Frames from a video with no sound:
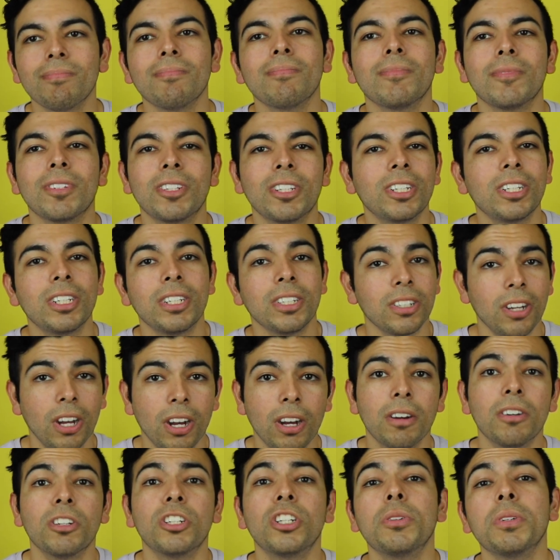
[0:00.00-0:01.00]
she
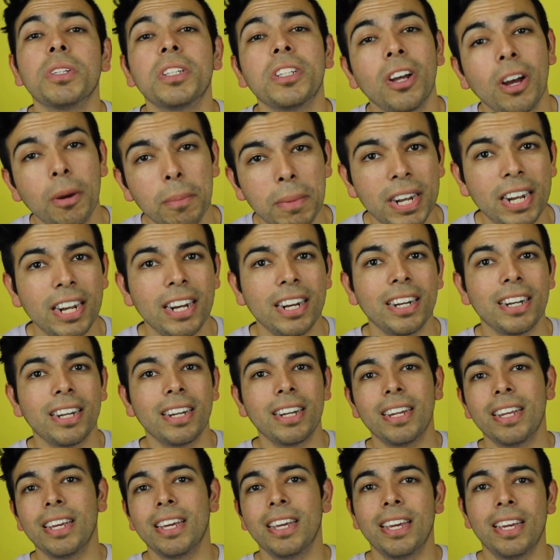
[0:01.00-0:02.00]
was nominated
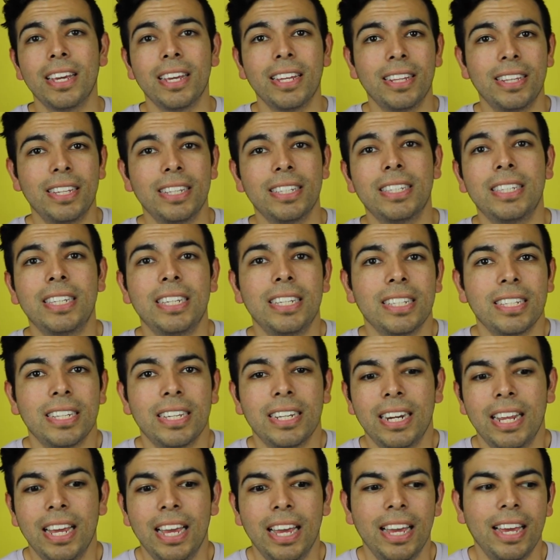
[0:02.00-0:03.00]
this
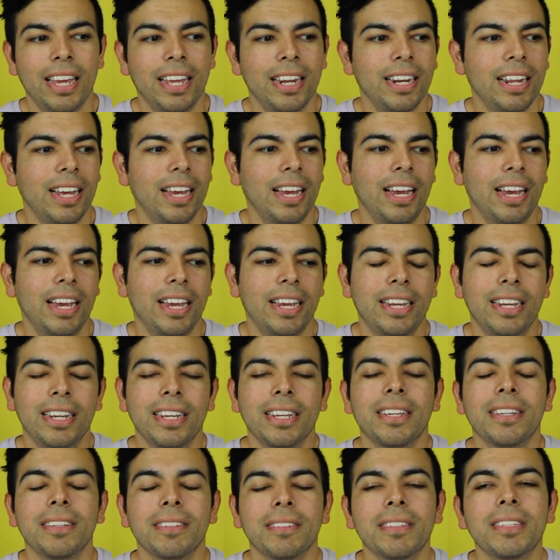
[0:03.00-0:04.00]
season, and I
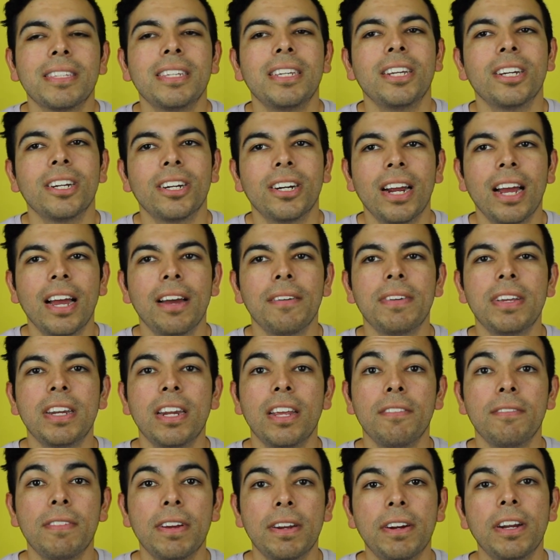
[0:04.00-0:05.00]
see her having
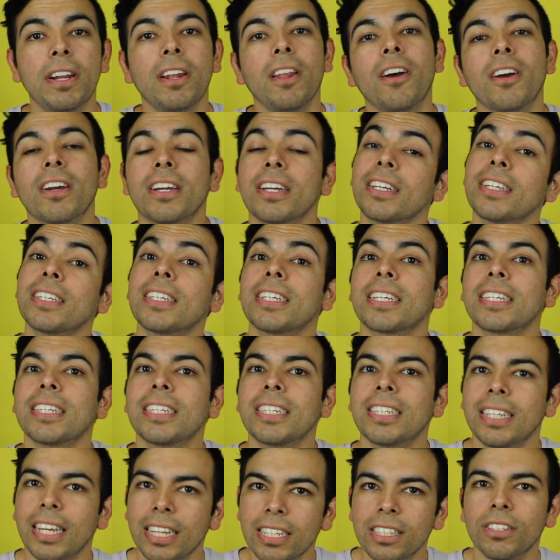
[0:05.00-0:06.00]
a very long and
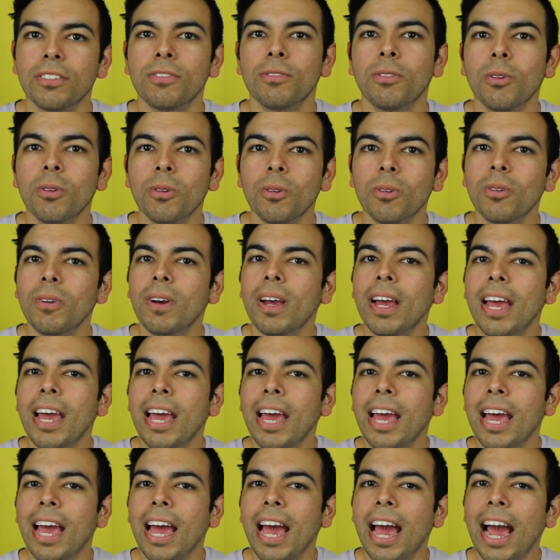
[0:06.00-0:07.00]
successful
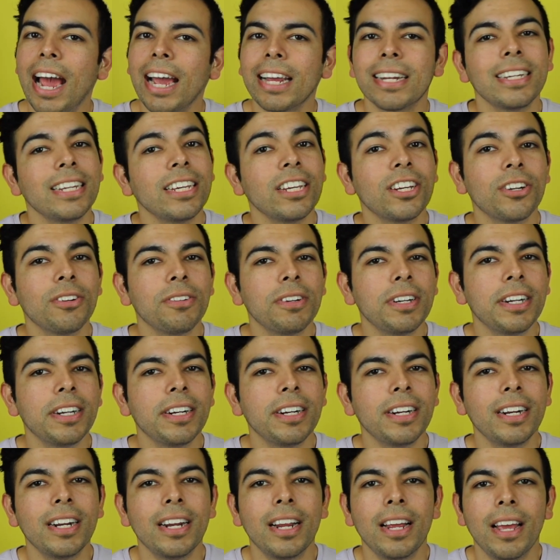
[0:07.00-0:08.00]
acting
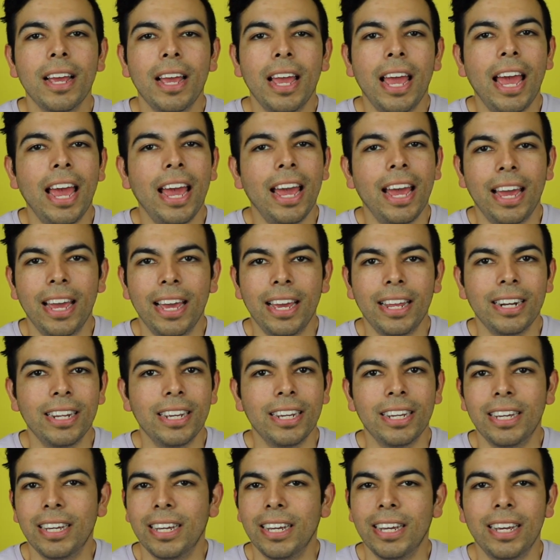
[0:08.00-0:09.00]
career. And
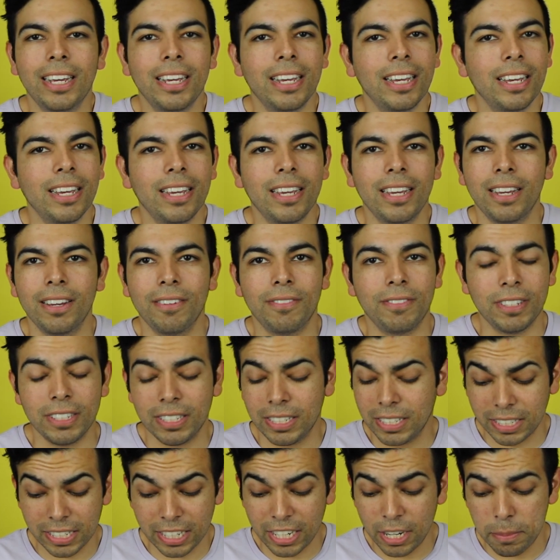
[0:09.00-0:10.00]
if this
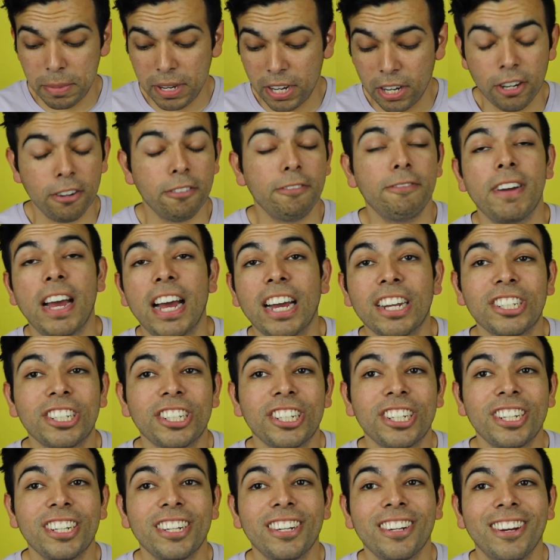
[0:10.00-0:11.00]
is going to be her
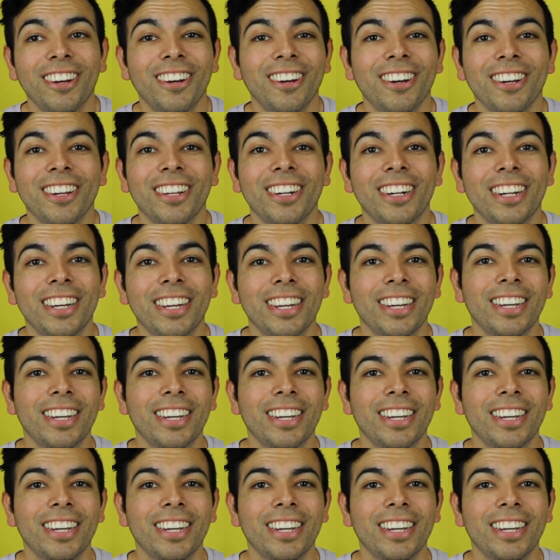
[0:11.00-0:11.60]
fashion on